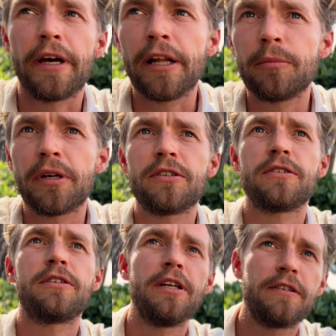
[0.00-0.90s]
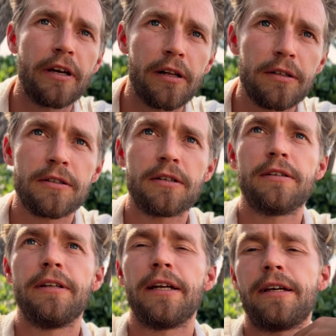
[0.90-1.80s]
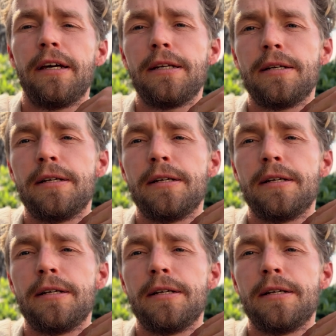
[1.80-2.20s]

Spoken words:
elements, details that can